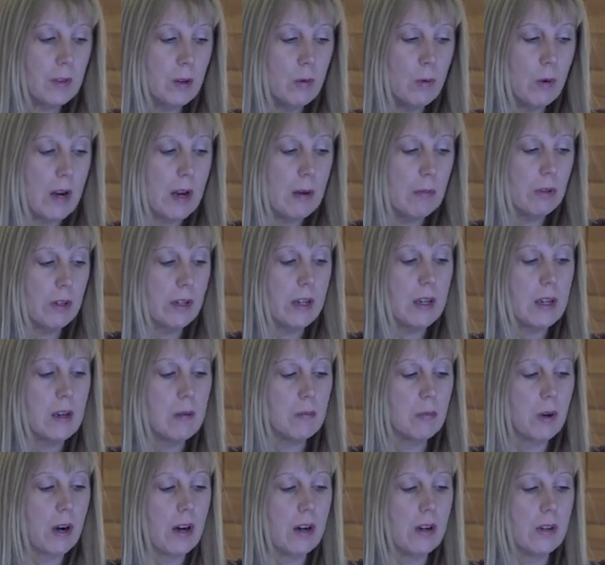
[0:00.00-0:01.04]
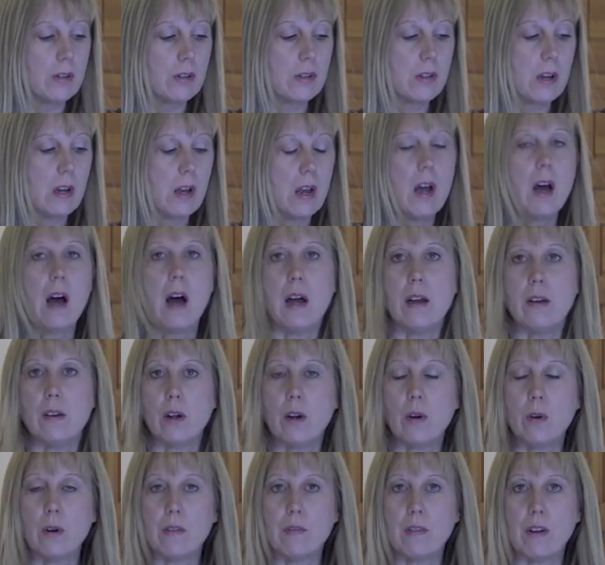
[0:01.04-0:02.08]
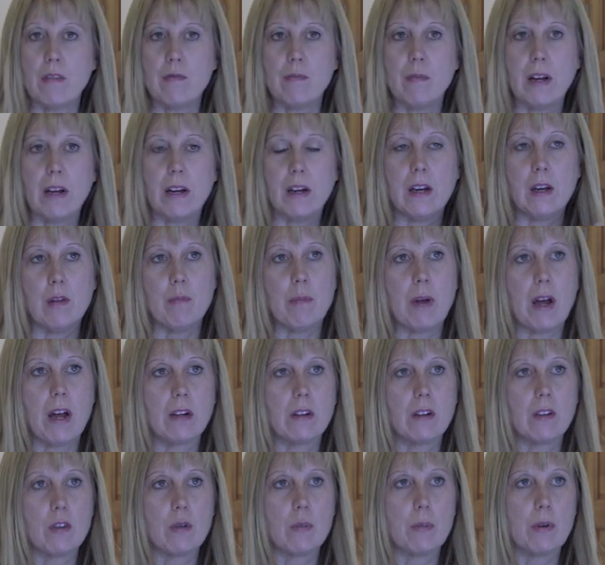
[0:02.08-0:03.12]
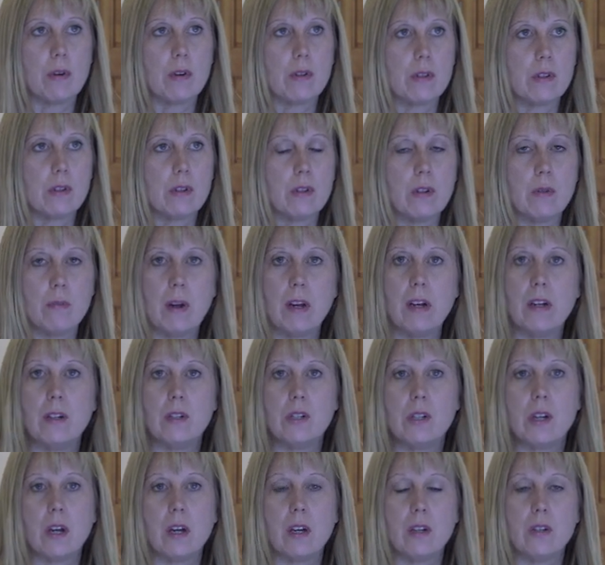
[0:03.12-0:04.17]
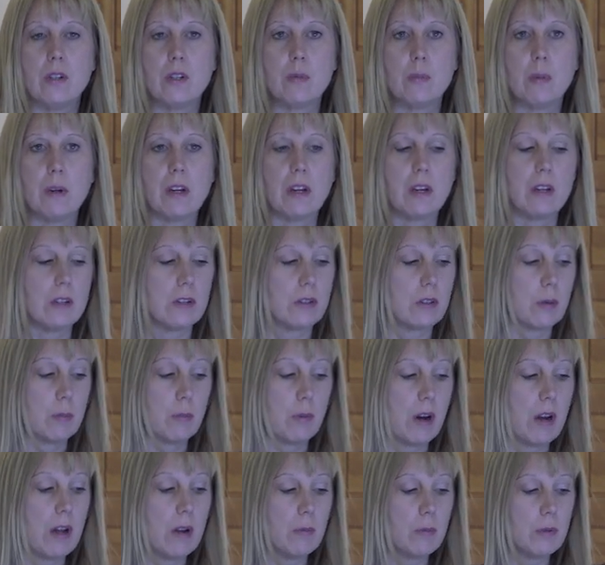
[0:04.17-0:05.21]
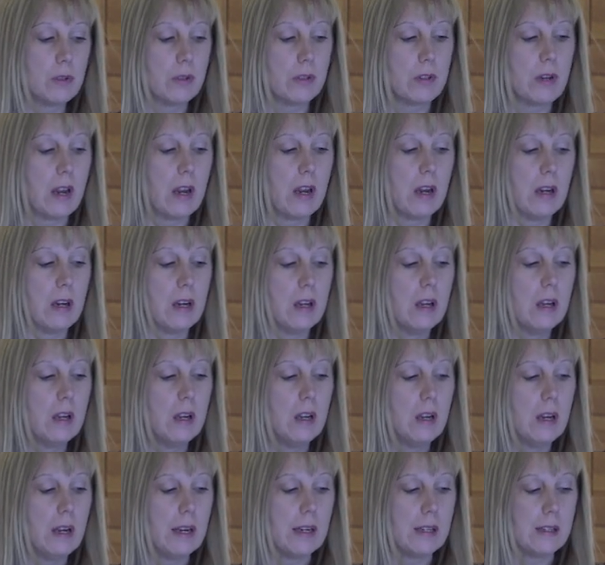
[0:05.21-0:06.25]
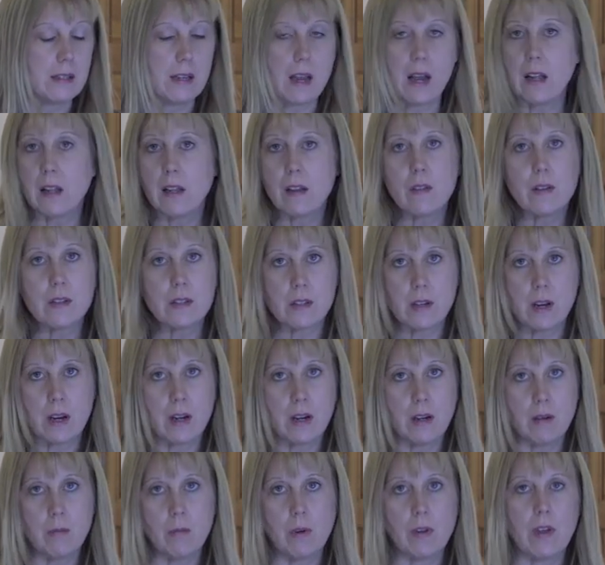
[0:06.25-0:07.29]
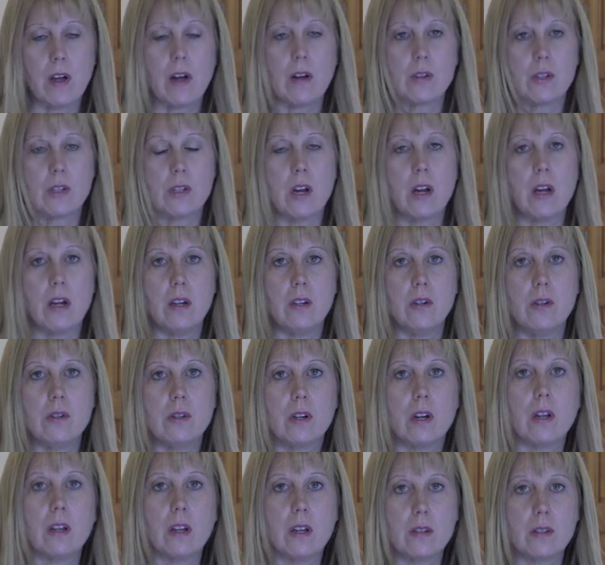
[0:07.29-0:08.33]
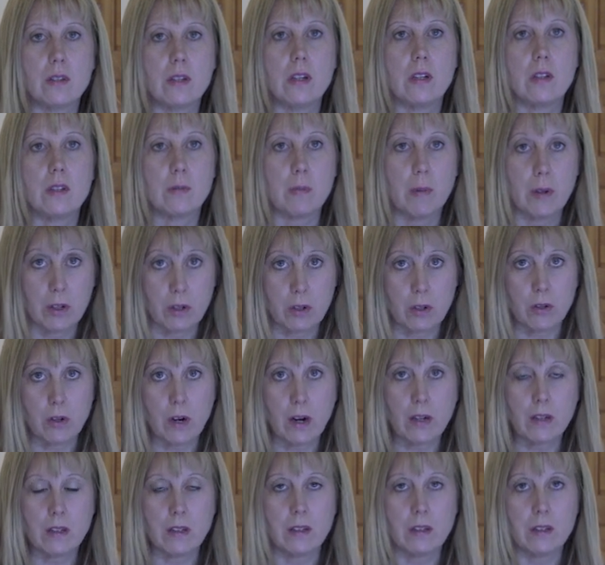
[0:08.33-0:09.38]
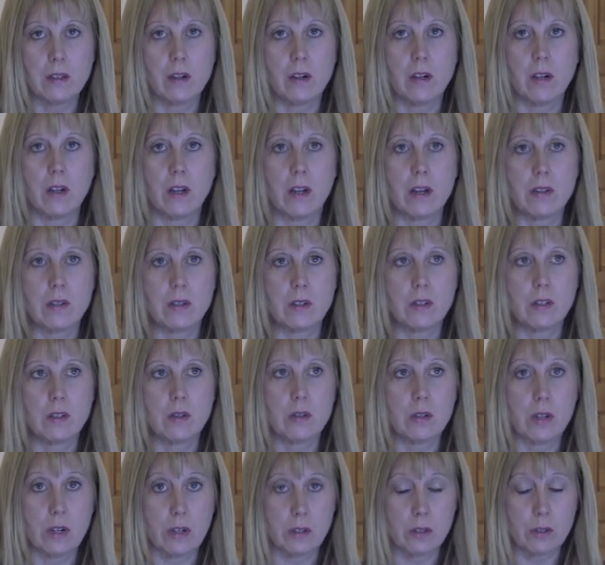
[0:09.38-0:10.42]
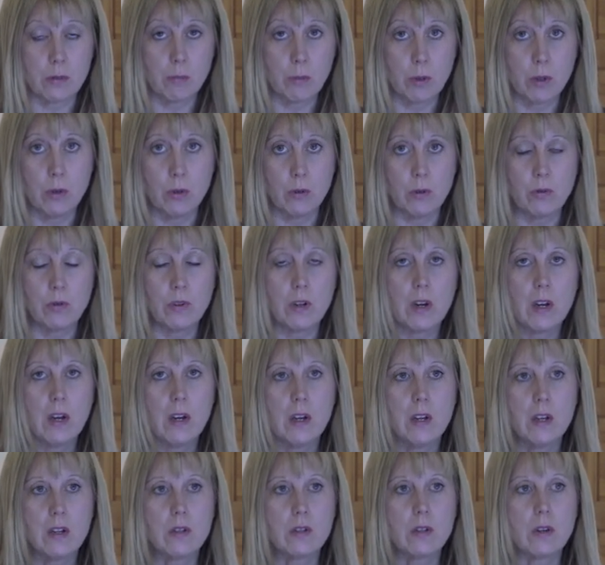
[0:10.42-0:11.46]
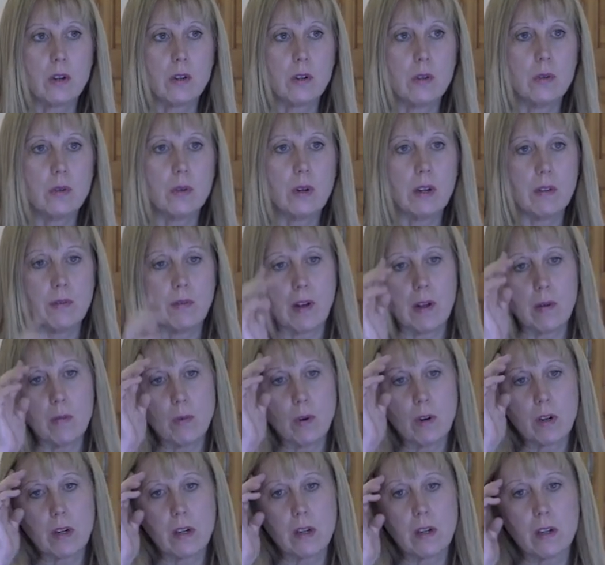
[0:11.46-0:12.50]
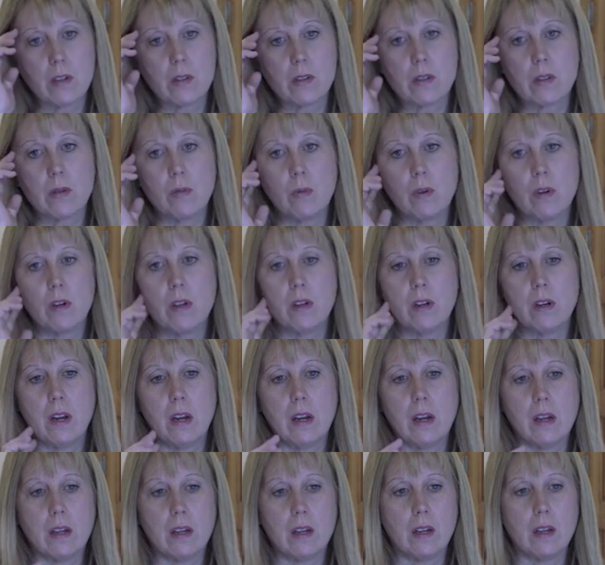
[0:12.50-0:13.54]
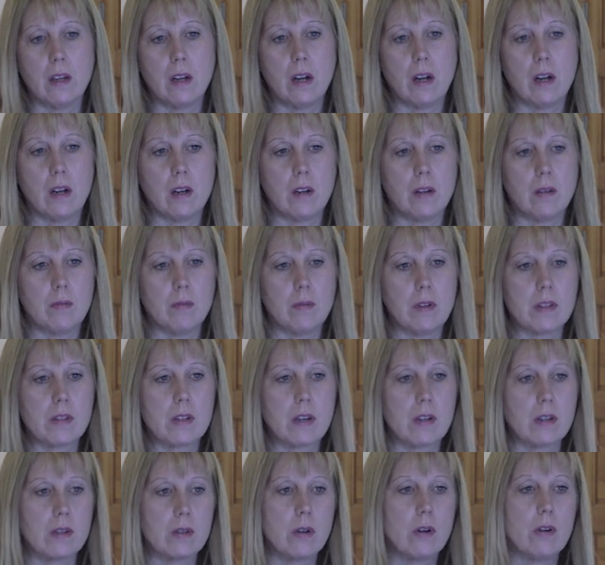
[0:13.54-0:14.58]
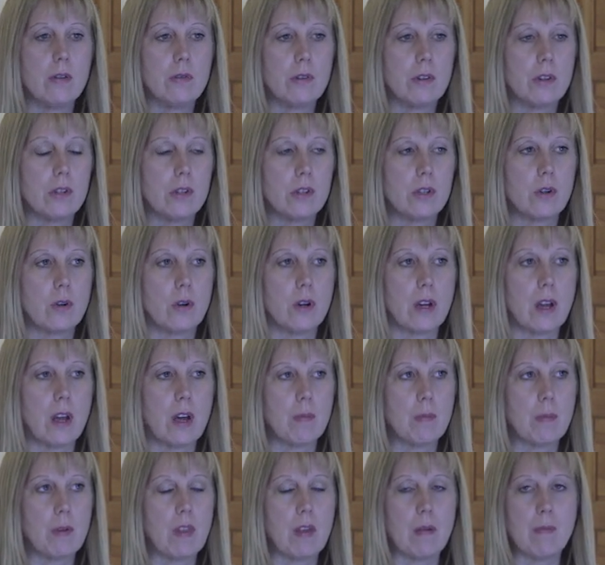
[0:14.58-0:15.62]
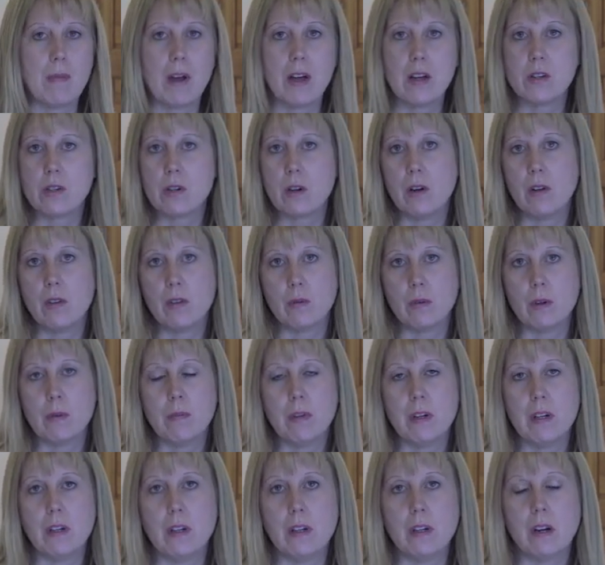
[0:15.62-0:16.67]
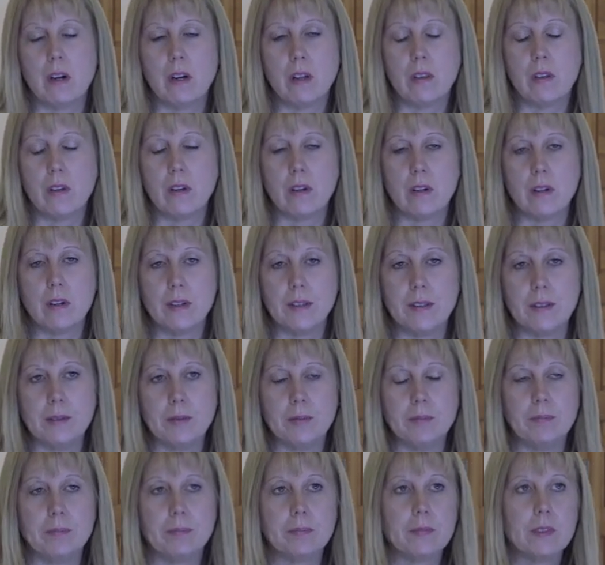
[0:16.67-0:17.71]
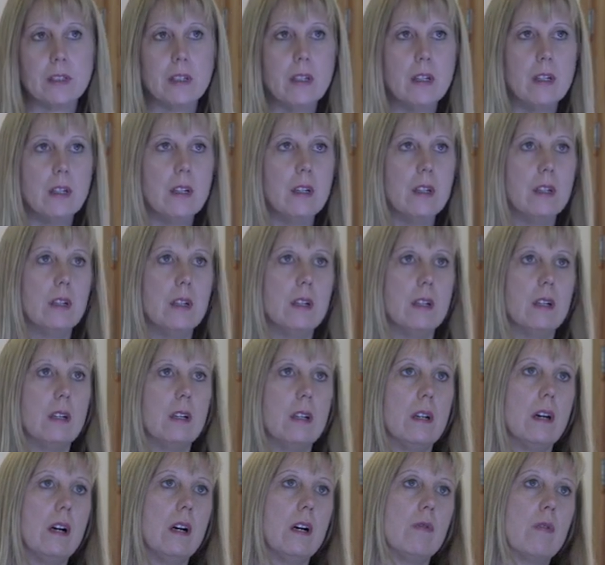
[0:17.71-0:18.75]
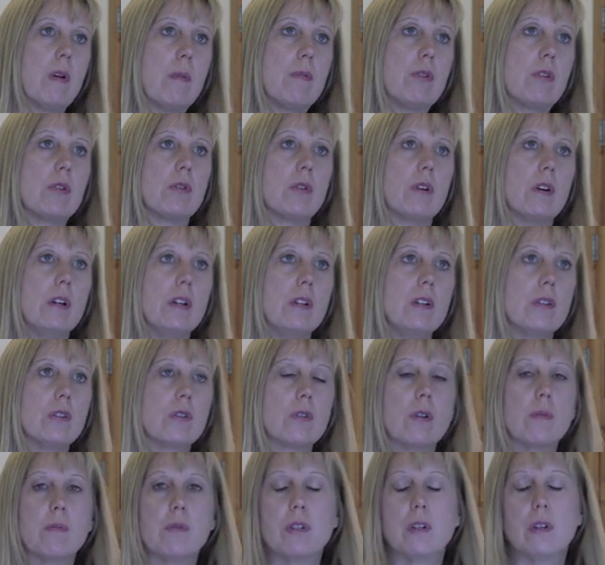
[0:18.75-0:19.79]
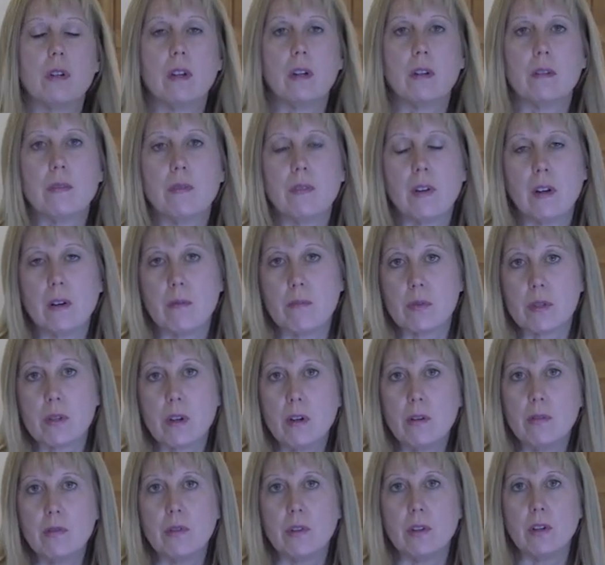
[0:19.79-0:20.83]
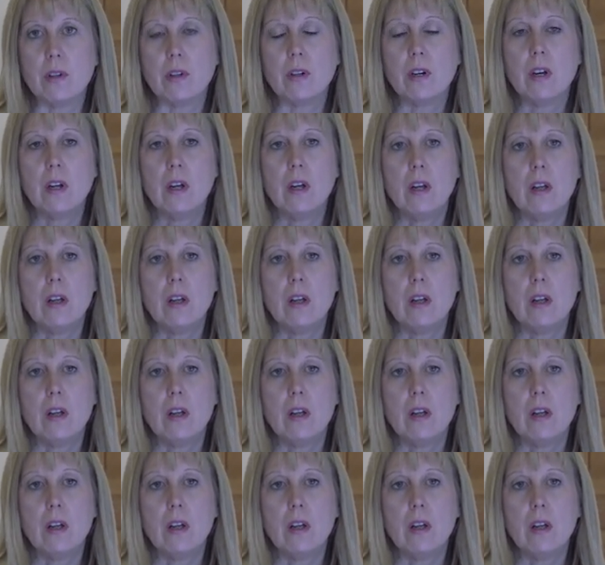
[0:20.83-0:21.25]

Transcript: When I'm looking at browns, I know if I've made an impact on the person or made a change, because the brown will stay exactly the same without change unless it's been corrected or unless it's moved. So if I'm working on someone and let's say sulfur is showing up and they match all the remedy, all the repertory description of sulfur,